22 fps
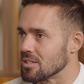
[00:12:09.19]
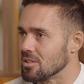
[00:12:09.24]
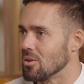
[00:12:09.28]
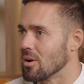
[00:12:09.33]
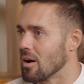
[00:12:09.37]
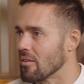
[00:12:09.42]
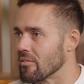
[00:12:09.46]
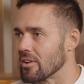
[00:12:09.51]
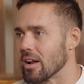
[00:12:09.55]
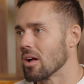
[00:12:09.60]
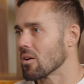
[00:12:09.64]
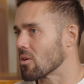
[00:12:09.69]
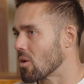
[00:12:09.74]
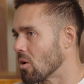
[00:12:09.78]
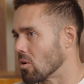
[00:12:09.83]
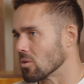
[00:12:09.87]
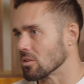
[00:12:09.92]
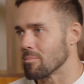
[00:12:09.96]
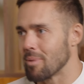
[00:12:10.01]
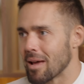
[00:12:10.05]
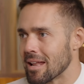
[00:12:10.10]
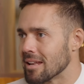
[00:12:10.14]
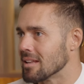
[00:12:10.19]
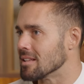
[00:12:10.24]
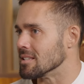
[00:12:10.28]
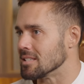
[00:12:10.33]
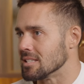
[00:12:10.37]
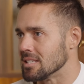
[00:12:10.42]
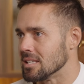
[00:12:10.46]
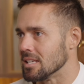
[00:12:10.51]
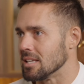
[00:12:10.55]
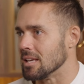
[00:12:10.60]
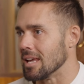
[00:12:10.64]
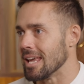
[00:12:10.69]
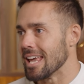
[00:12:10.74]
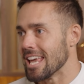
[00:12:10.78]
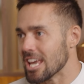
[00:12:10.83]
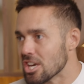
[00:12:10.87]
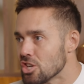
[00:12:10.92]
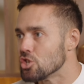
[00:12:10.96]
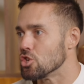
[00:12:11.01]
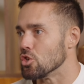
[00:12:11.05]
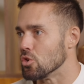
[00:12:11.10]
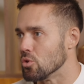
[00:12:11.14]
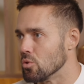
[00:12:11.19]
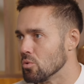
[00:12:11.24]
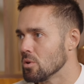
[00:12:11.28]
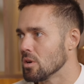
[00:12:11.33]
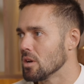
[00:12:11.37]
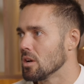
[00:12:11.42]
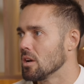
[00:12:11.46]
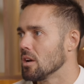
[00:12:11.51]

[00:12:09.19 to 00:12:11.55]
you have an alcohol dependency issue,